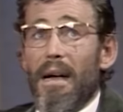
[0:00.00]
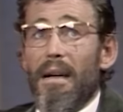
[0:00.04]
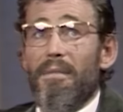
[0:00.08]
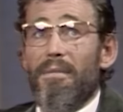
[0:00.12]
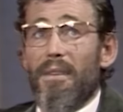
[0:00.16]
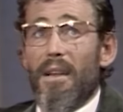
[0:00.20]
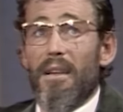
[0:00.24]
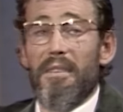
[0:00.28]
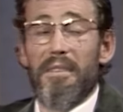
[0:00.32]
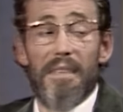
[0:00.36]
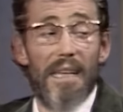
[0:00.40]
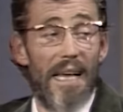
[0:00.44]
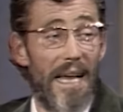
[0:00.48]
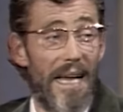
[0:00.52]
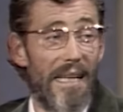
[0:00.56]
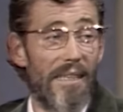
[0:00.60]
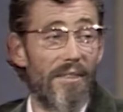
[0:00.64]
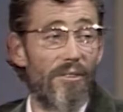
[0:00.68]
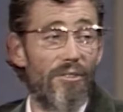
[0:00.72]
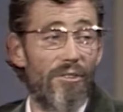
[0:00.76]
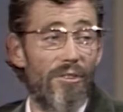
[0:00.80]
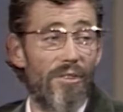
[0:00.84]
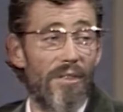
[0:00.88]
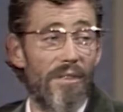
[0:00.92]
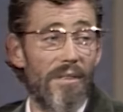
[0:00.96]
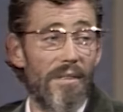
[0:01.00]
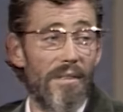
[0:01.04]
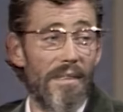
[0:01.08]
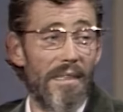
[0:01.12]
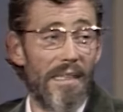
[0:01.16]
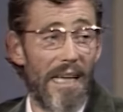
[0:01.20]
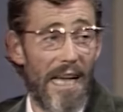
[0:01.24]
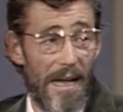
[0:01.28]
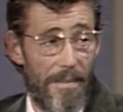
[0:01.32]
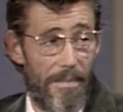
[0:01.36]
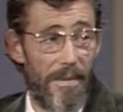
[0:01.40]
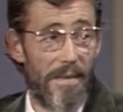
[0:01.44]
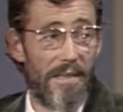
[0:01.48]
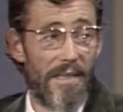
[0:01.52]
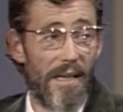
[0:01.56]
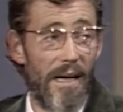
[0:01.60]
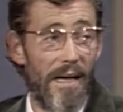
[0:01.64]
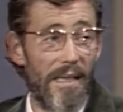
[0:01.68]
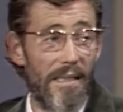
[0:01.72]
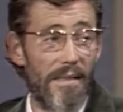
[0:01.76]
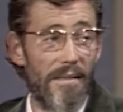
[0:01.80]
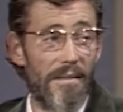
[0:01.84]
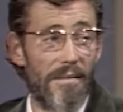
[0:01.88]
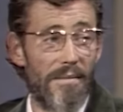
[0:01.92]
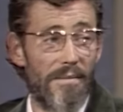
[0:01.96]
lost edge and
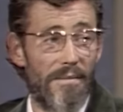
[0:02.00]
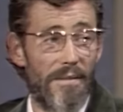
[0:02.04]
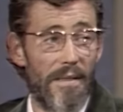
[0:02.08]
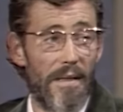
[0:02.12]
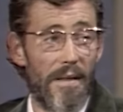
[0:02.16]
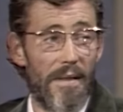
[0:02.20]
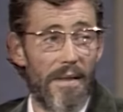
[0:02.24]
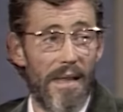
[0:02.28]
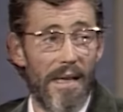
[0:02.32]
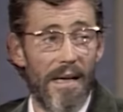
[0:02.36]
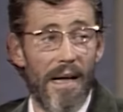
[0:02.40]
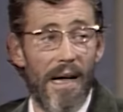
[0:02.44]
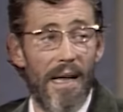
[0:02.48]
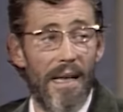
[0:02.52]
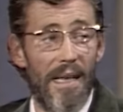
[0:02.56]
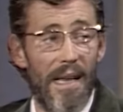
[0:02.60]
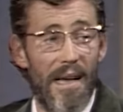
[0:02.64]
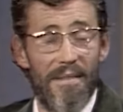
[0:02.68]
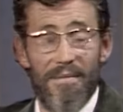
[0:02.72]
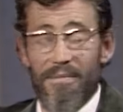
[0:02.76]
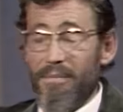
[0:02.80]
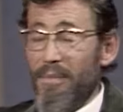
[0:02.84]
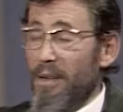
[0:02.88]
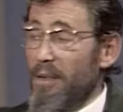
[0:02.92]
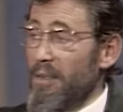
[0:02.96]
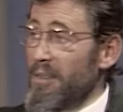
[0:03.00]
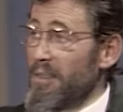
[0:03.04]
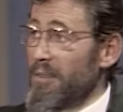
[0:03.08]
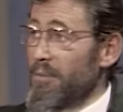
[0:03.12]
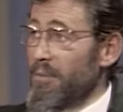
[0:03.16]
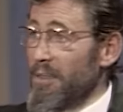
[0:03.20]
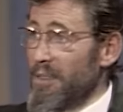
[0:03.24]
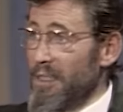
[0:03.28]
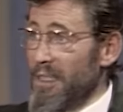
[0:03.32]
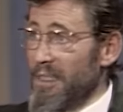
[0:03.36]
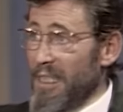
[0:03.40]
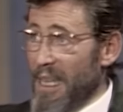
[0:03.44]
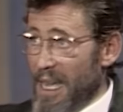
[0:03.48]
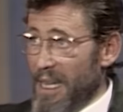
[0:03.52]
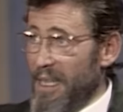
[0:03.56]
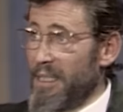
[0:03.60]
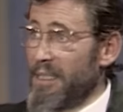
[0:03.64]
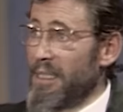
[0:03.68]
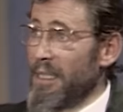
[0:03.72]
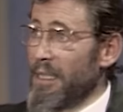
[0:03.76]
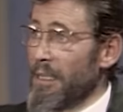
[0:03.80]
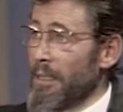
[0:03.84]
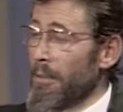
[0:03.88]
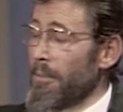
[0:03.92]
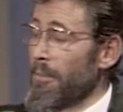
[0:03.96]
appetite for the thing I love most, which is
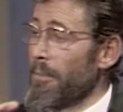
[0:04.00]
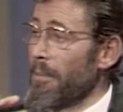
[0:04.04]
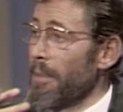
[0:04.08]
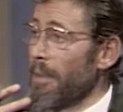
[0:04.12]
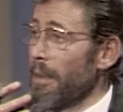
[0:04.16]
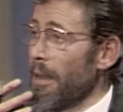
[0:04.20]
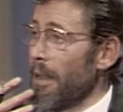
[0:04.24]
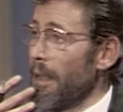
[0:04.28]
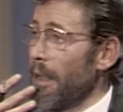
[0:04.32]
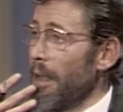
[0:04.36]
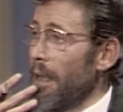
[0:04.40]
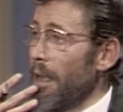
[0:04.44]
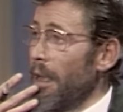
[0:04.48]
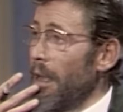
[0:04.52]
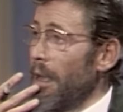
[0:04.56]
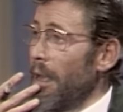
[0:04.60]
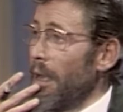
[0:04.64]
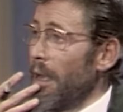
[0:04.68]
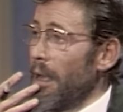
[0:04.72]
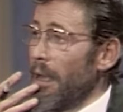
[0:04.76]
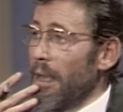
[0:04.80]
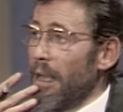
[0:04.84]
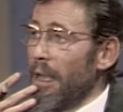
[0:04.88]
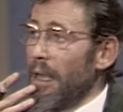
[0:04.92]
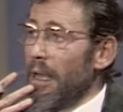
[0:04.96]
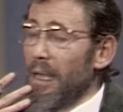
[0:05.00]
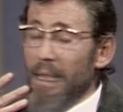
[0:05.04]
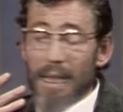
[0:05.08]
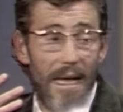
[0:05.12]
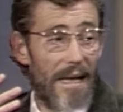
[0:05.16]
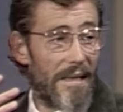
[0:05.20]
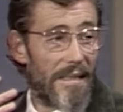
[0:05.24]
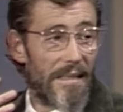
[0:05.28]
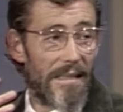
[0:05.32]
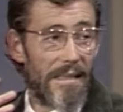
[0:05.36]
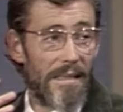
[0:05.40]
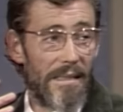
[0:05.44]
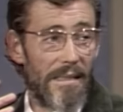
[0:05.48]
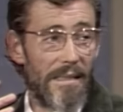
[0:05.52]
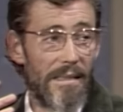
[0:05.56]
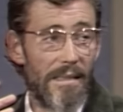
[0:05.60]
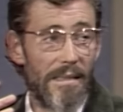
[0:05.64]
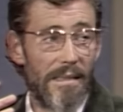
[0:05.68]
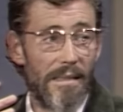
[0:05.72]
acting. You've lost that? Yes.